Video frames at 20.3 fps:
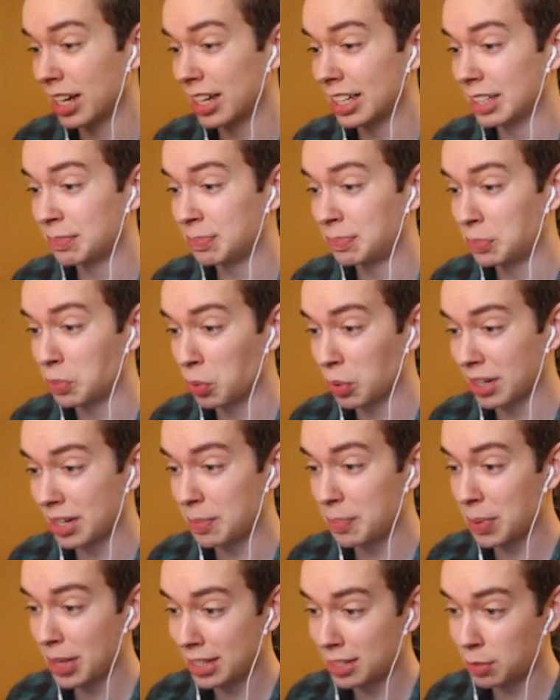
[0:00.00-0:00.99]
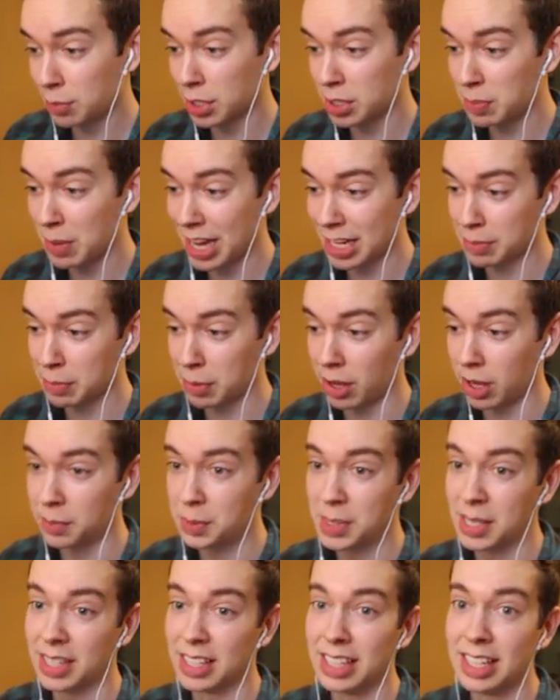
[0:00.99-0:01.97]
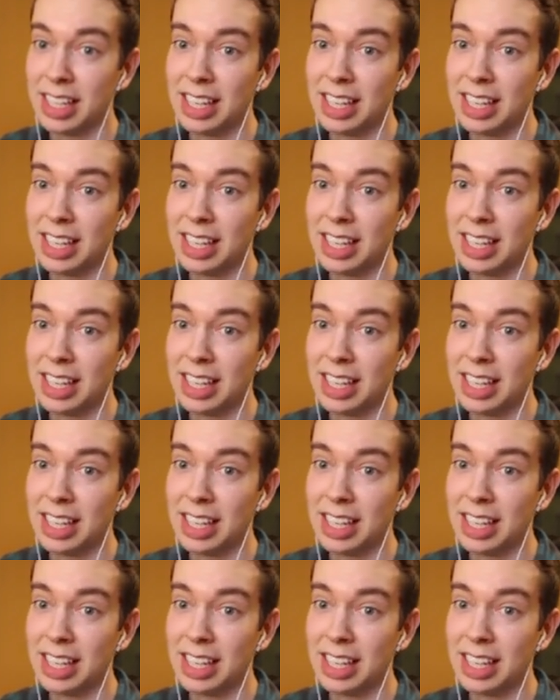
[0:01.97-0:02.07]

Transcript: gonna beat Super Smash Mobs.